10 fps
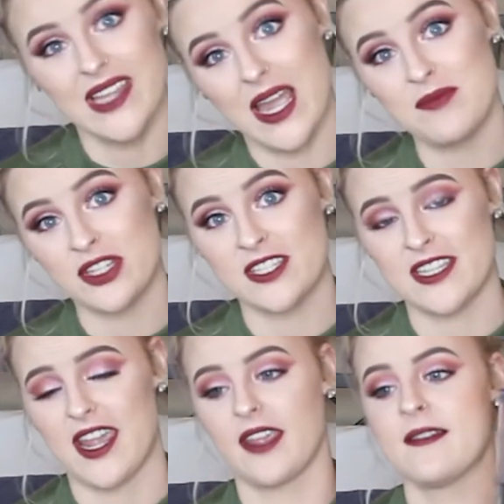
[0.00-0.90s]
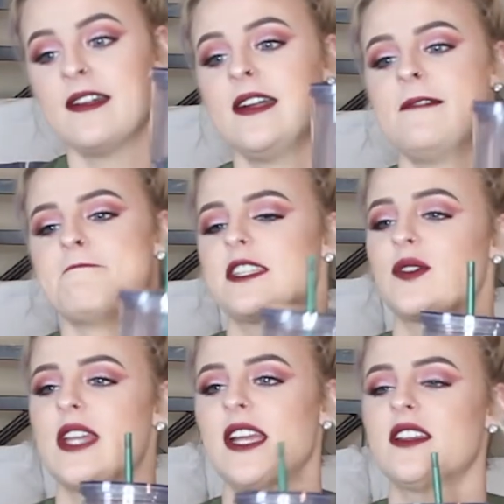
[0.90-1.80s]
I'm just saying.
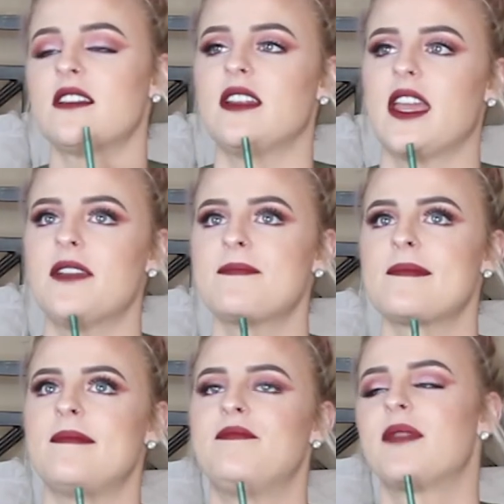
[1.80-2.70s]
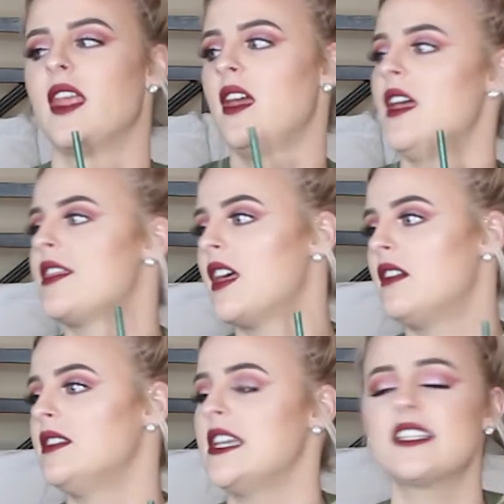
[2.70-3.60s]
So technically,
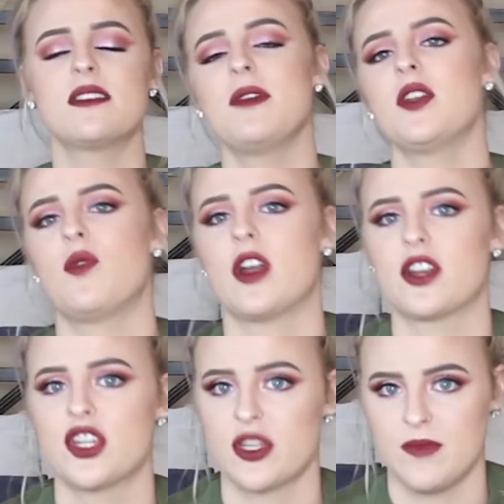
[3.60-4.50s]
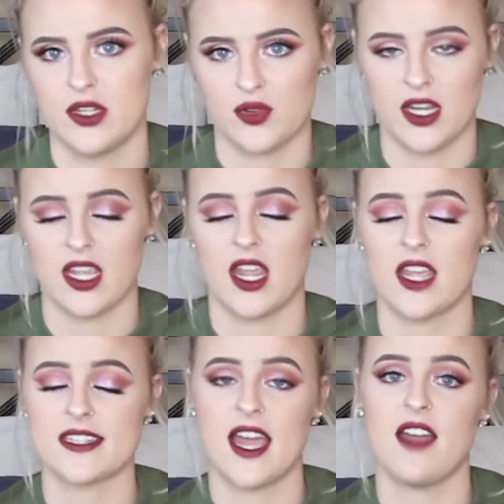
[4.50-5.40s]
the least amount of water you should be drinking
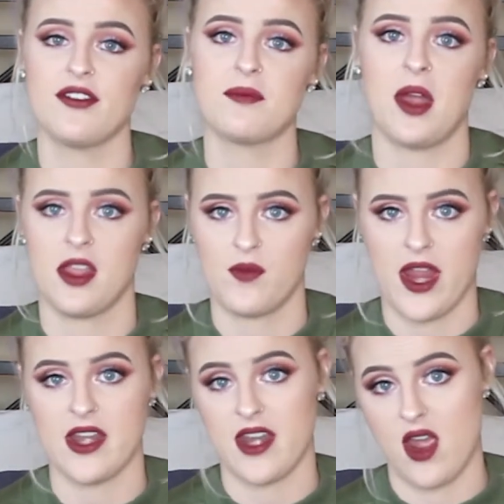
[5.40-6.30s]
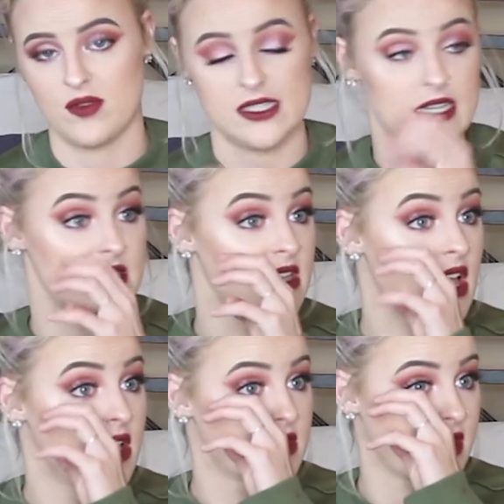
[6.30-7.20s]
is half your body weight in ounces.
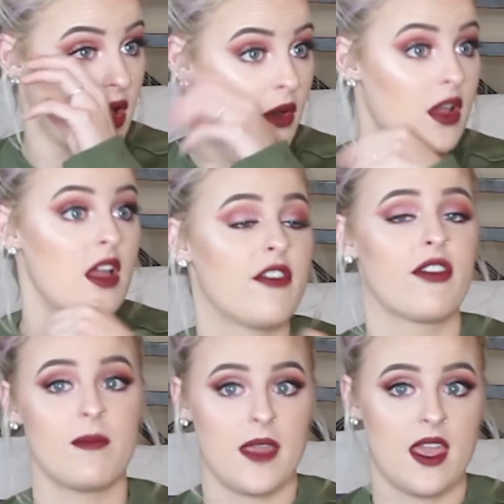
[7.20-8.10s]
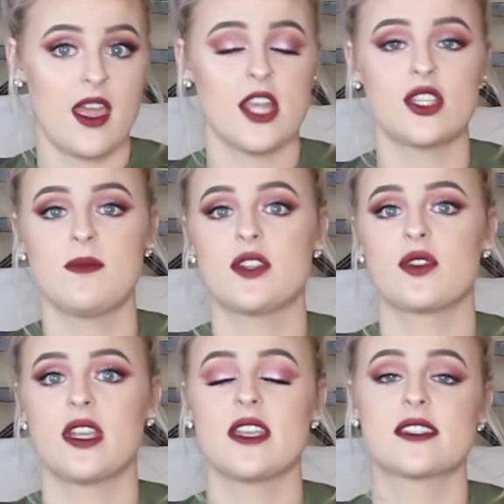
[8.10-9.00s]
So for me, I should be
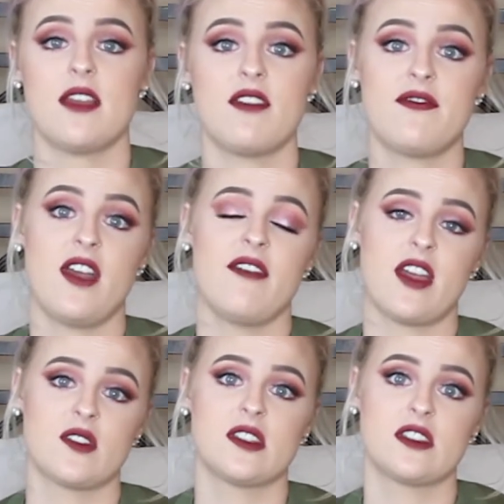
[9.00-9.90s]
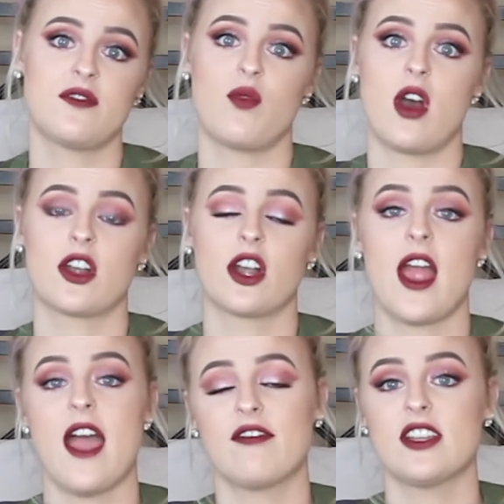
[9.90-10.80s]
drinking 75 ounces of water
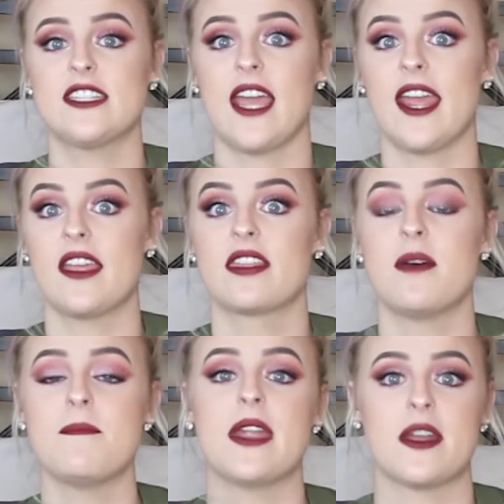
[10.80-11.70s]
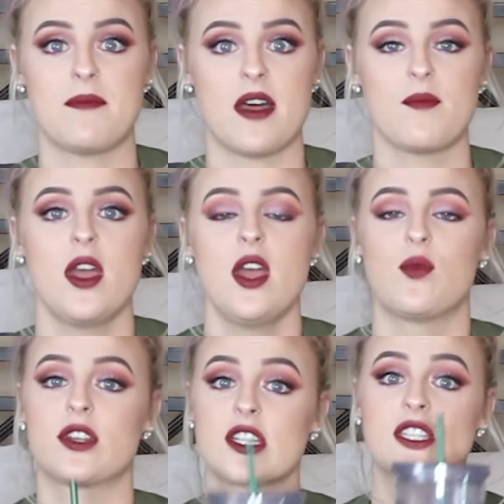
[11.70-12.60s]
every day, the minimum,
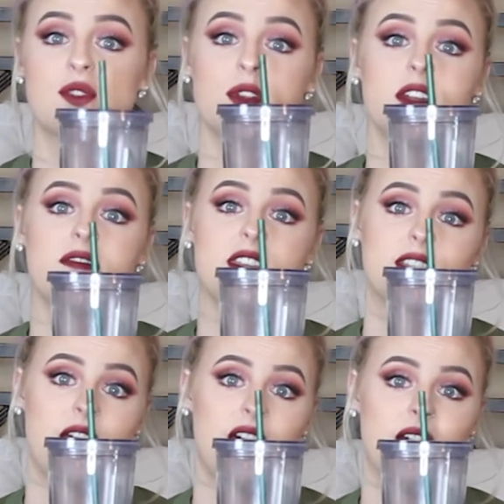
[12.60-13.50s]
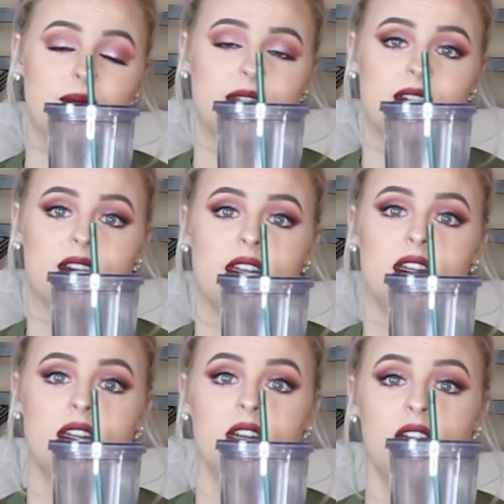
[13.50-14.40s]
which is 3 of these cups.
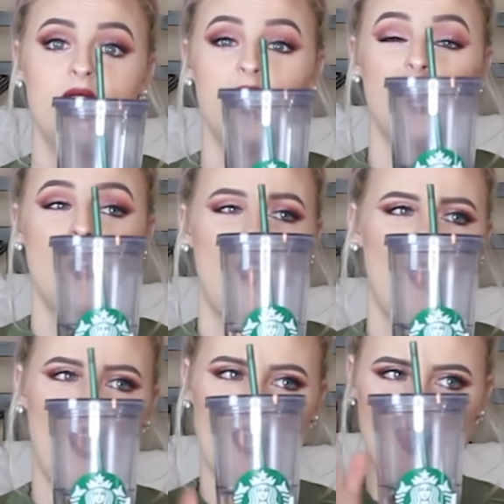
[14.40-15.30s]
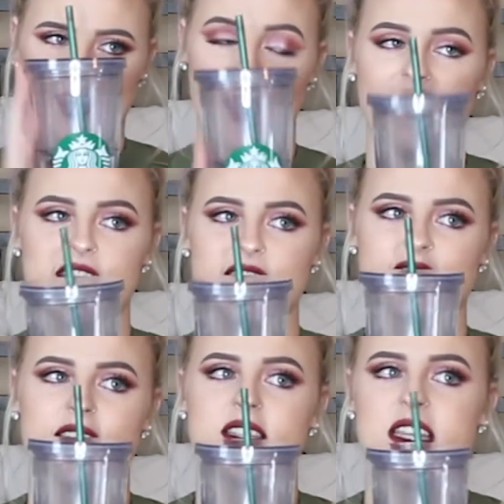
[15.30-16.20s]
I like having this
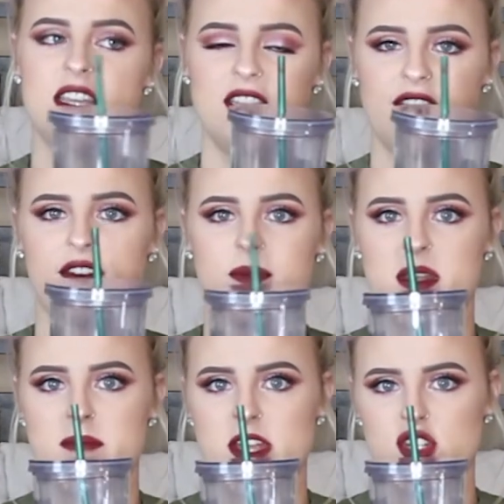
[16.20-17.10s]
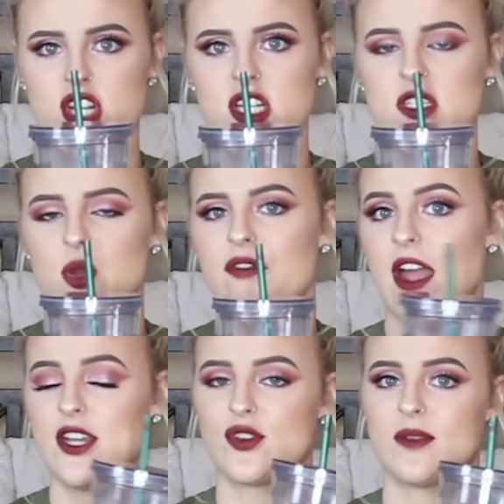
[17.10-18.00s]
because it's easy for me to measure. So if
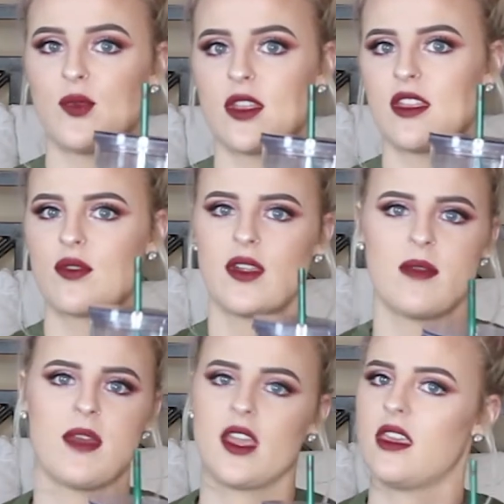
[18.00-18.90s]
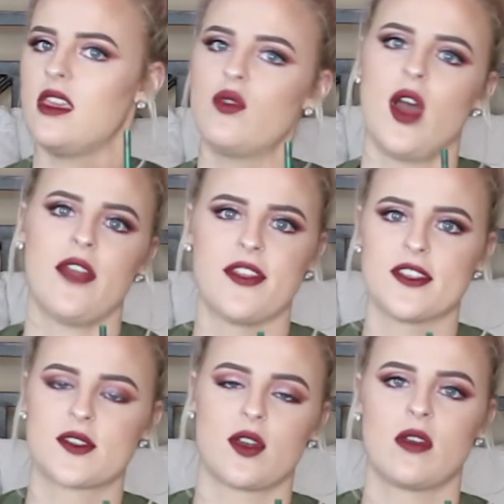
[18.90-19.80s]
I drink more than 3, I'm like, you got
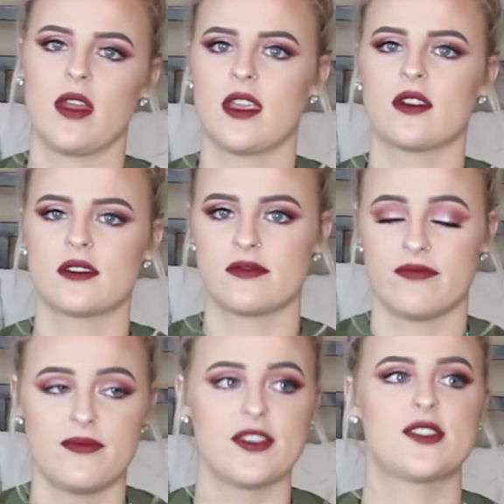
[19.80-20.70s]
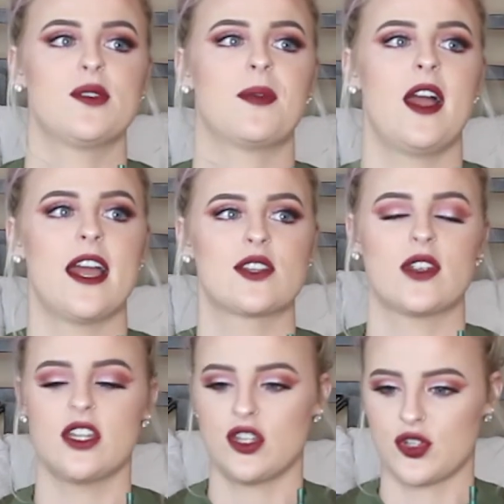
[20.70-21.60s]
this, girl. Like, you're super
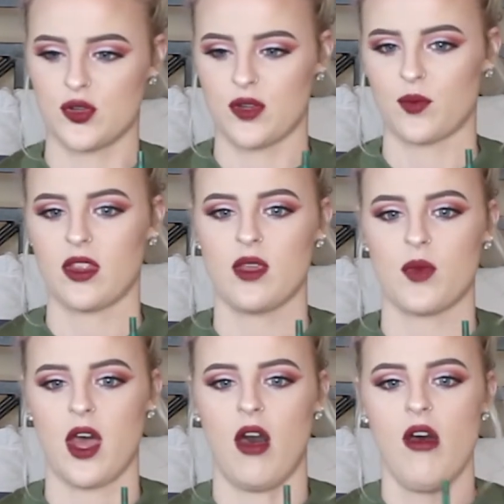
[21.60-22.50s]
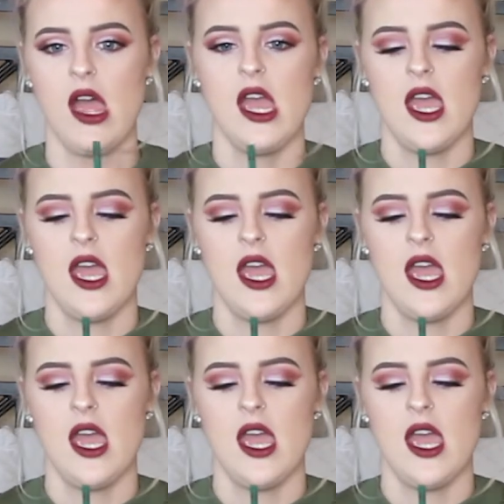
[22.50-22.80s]
hydrated, you're doing really well.